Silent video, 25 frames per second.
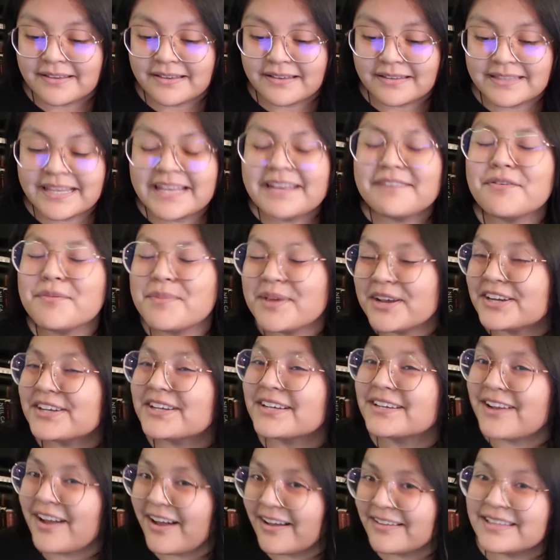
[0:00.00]
America
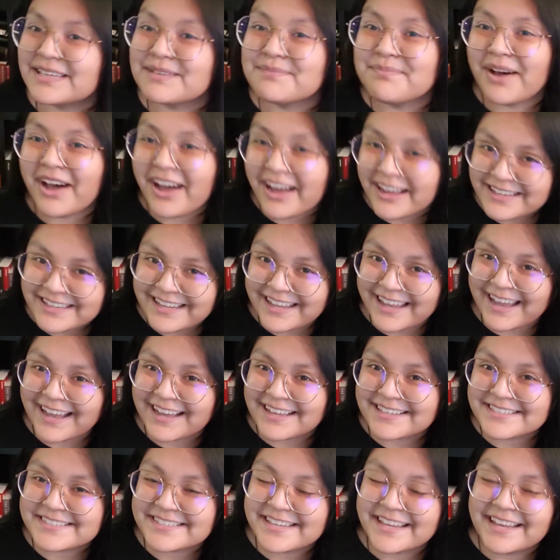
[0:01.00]
Calling
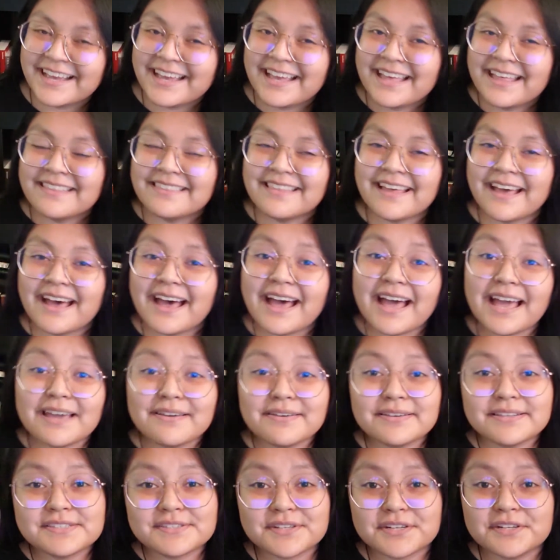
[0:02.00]
podcast that
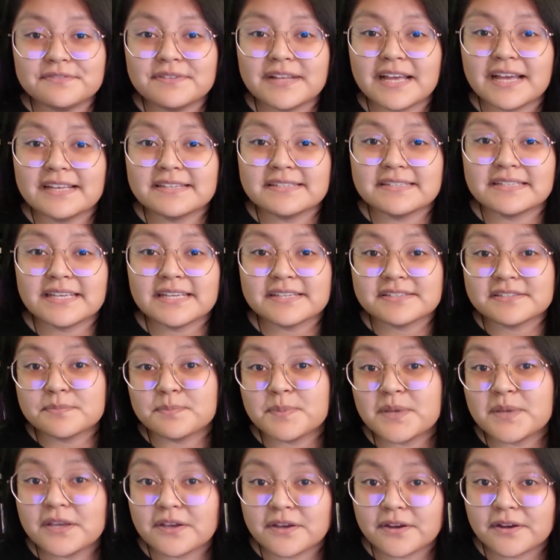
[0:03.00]
I served as a guest
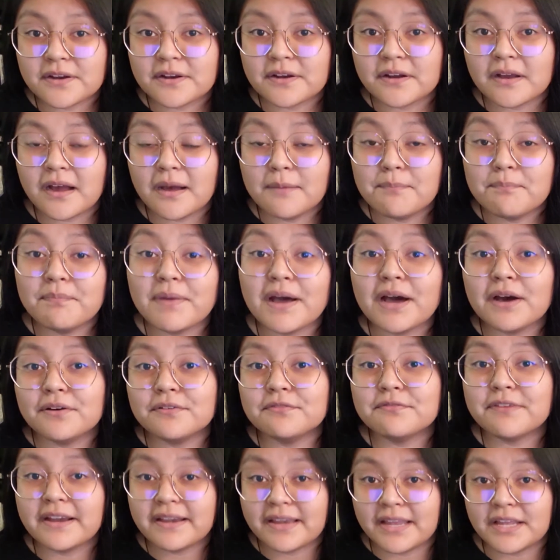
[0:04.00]
speaker about
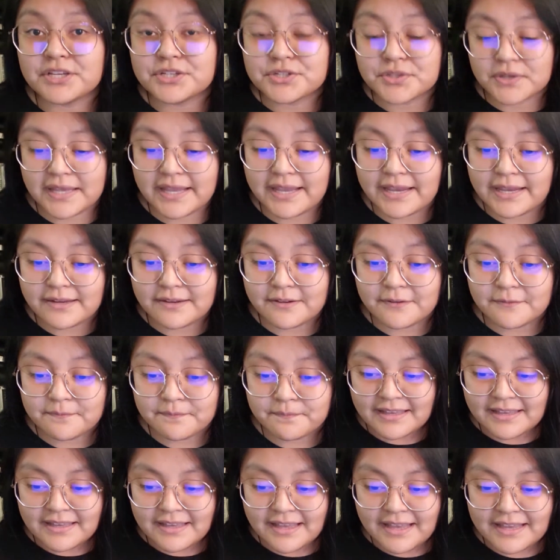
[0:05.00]
financial aid.
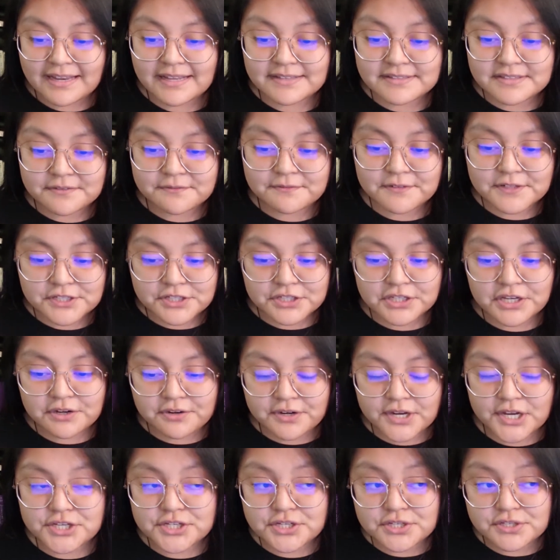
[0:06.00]
And as a
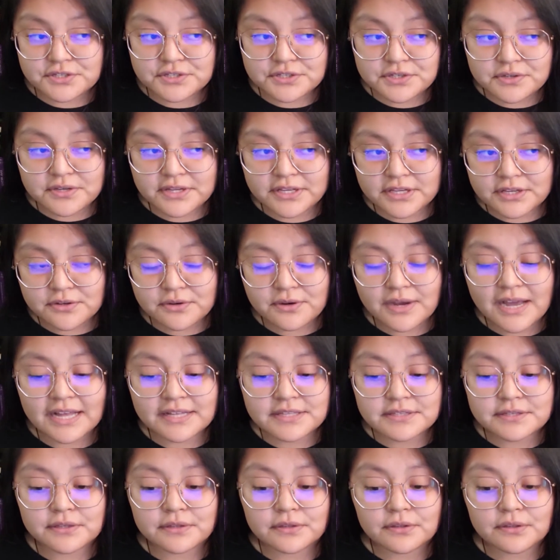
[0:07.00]
first-generation student who had
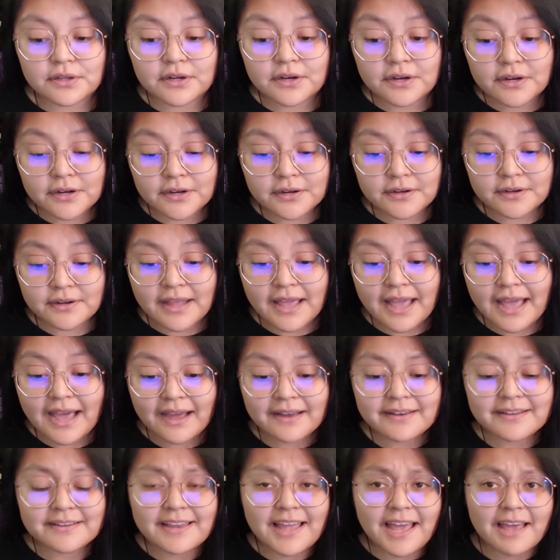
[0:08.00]
to learn how
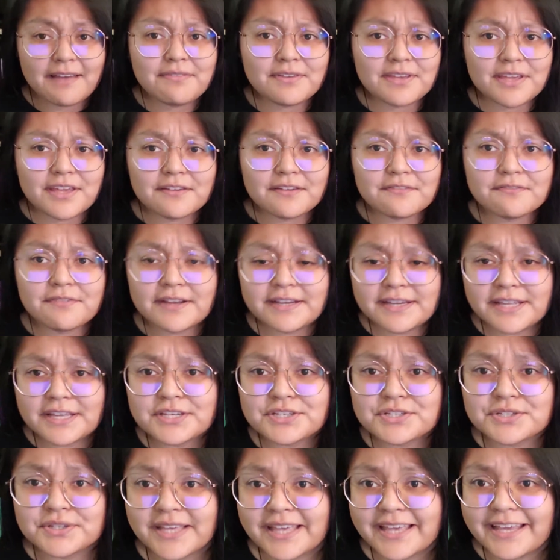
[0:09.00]
to navigate
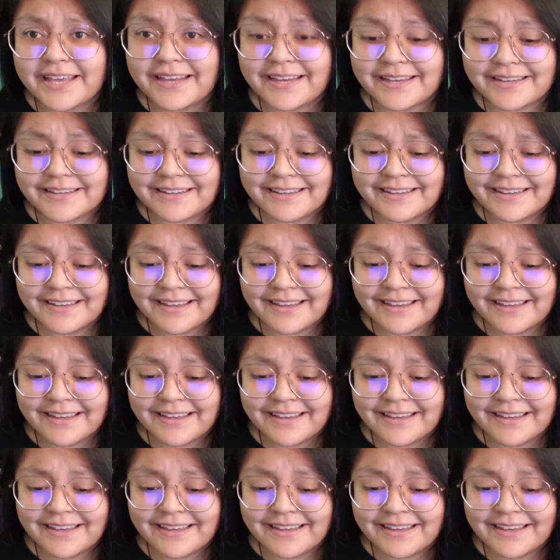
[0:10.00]
financial aid,